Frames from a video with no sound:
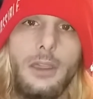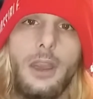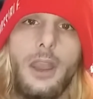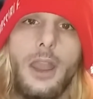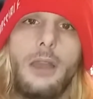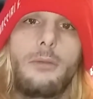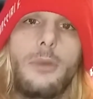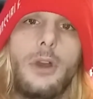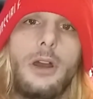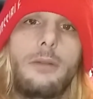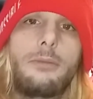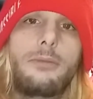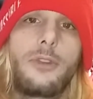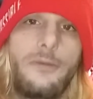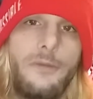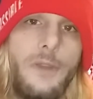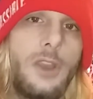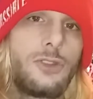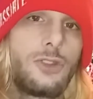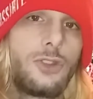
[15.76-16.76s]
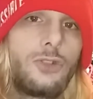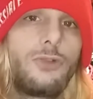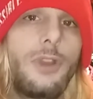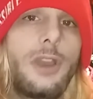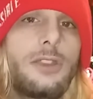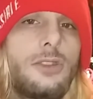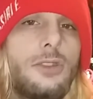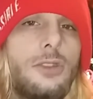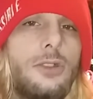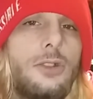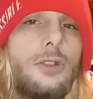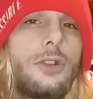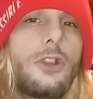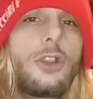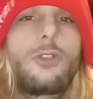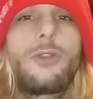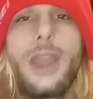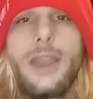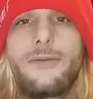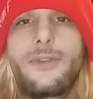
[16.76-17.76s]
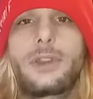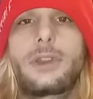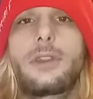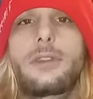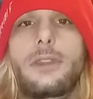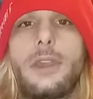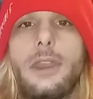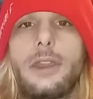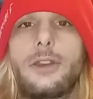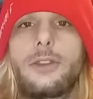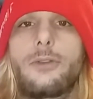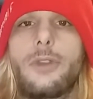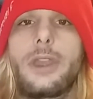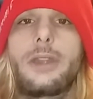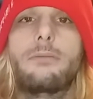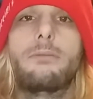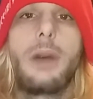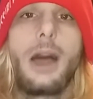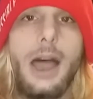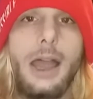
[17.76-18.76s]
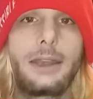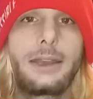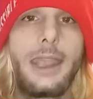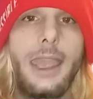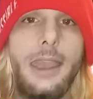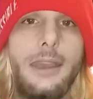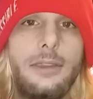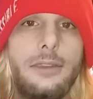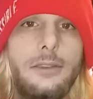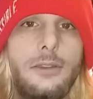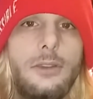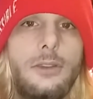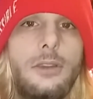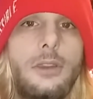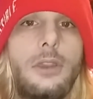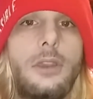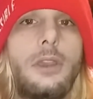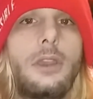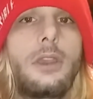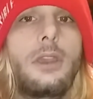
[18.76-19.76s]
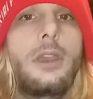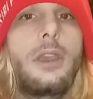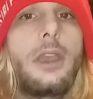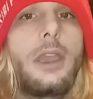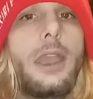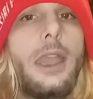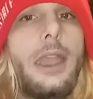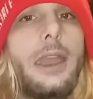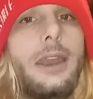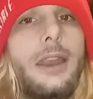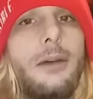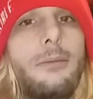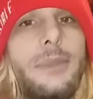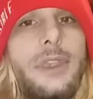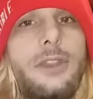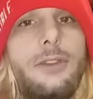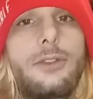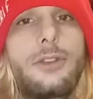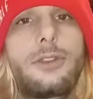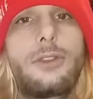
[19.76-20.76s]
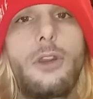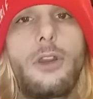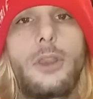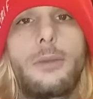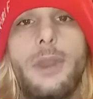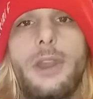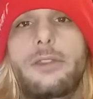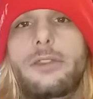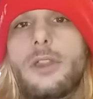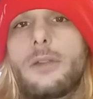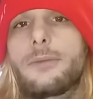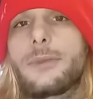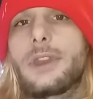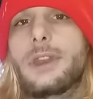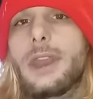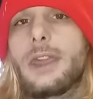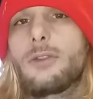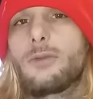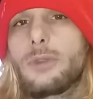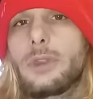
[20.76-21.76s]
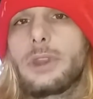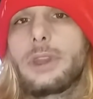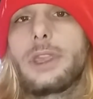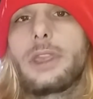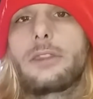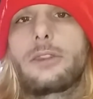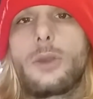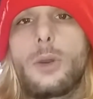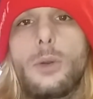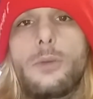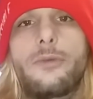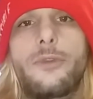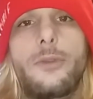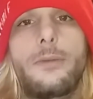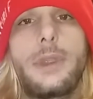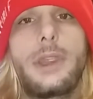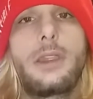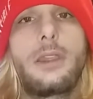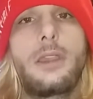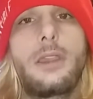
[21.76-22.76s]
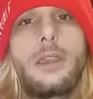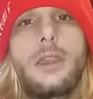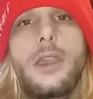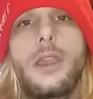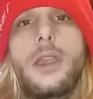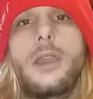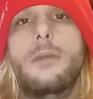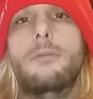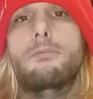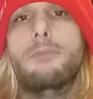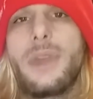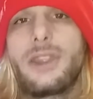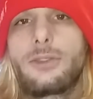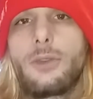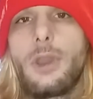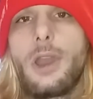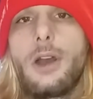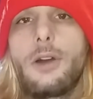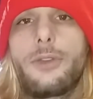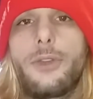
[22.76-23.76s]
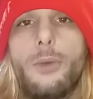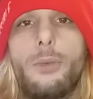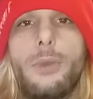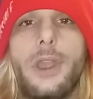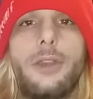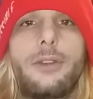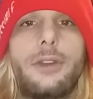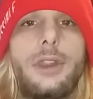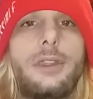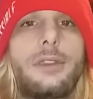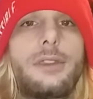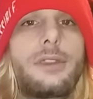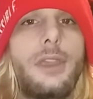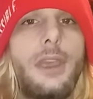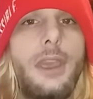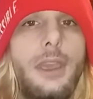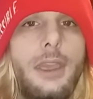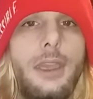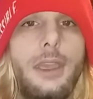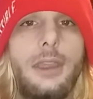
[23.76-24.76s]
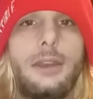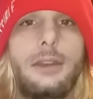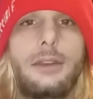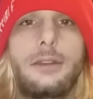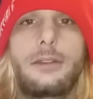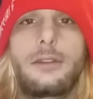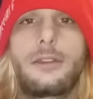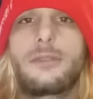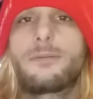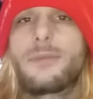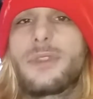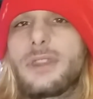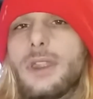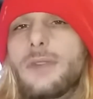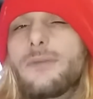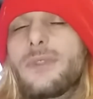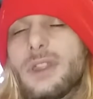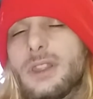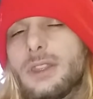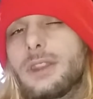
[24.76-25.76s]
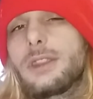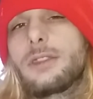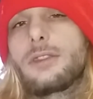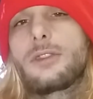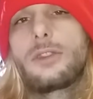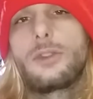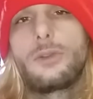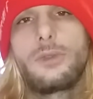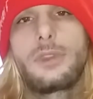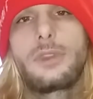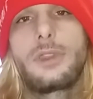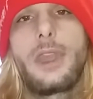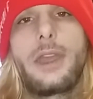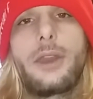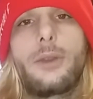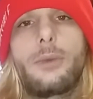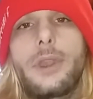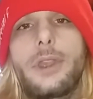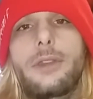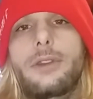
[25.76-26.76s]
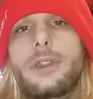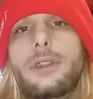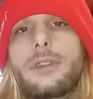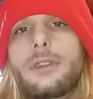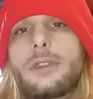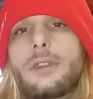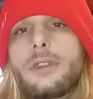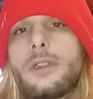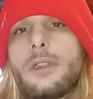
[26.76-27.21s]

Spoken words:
I'm a professional wrestler, a graphic designer, and podcaster. And I'm here to talk about something that really hits home for me. Mental health awareness, and specifically suicide awareness.